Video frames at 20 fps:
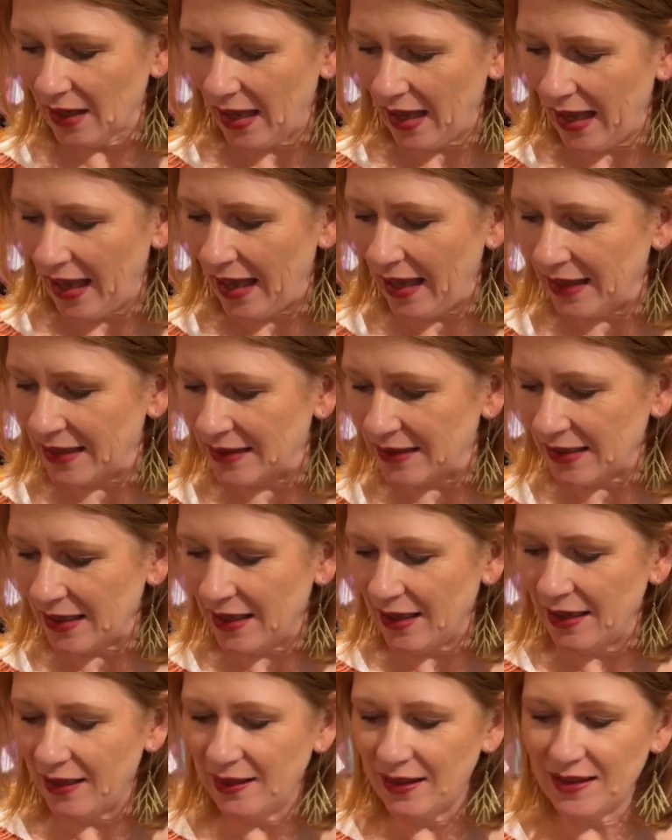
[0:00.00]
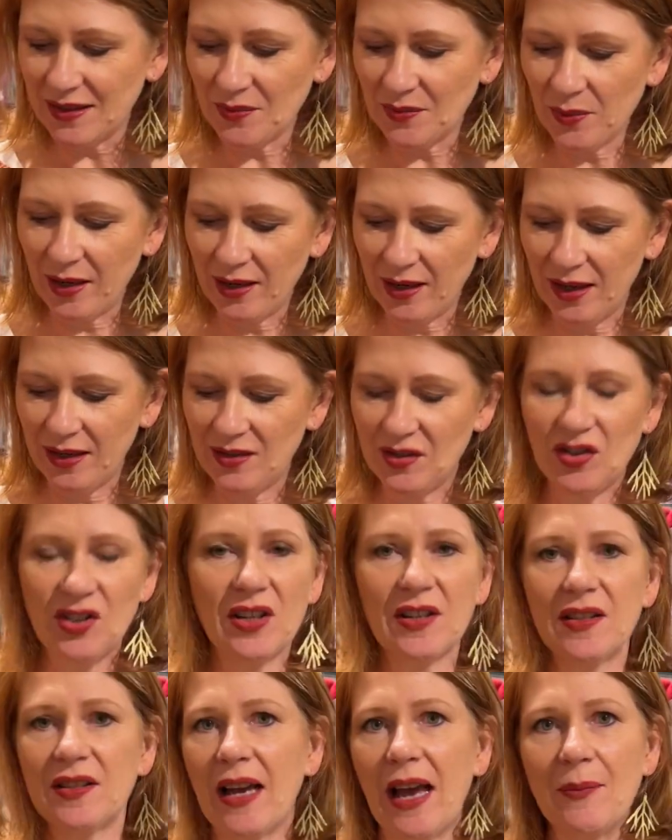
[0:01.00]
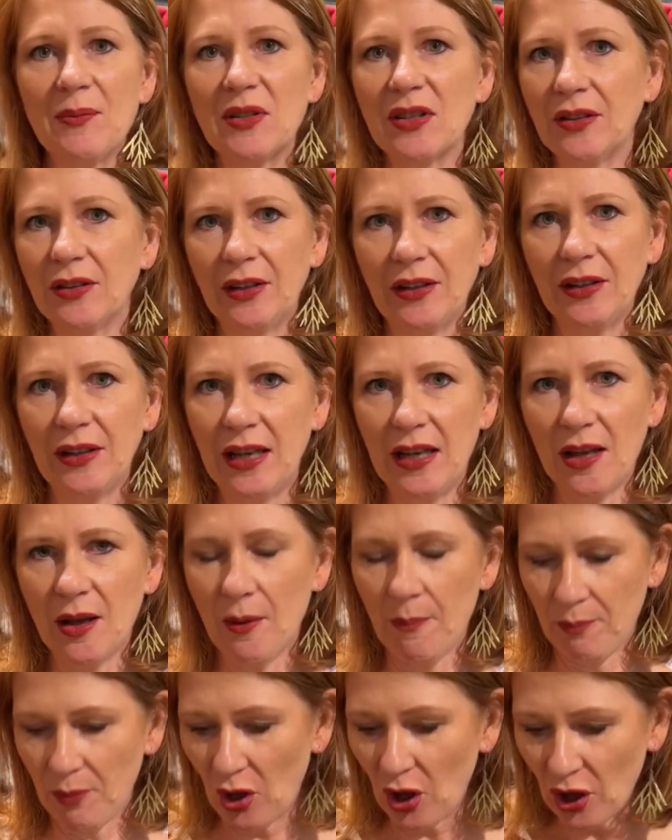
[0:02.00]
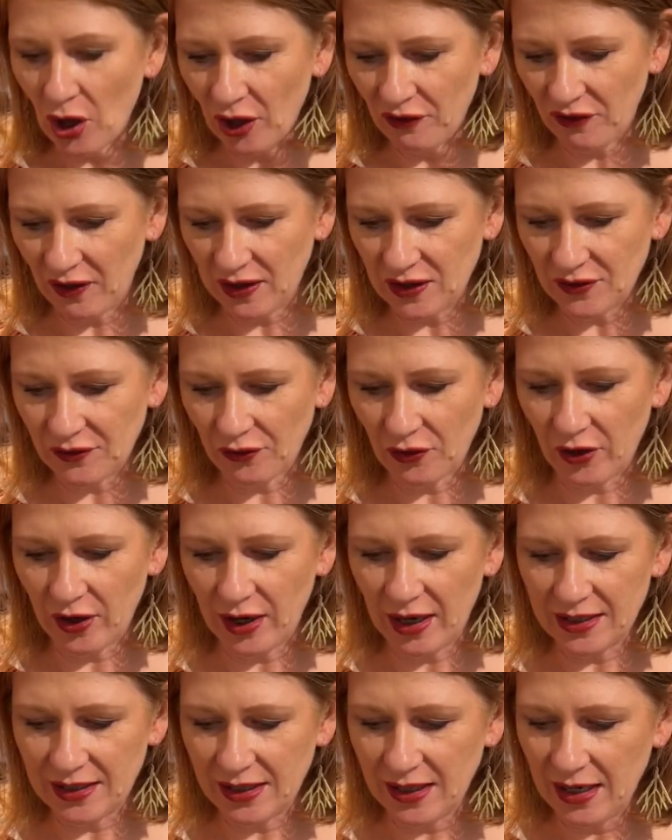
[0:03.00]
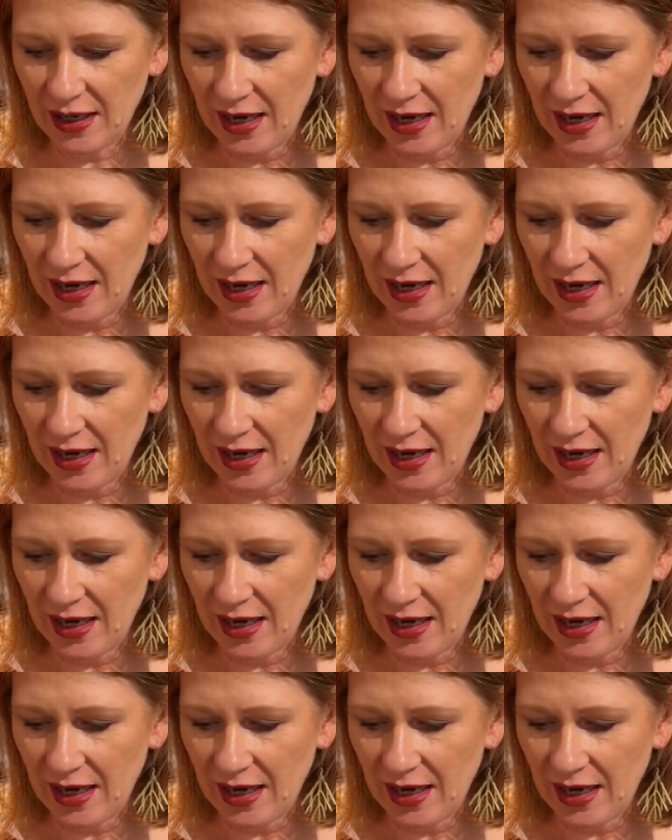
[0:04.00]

And this one is just absolutely perfect for it.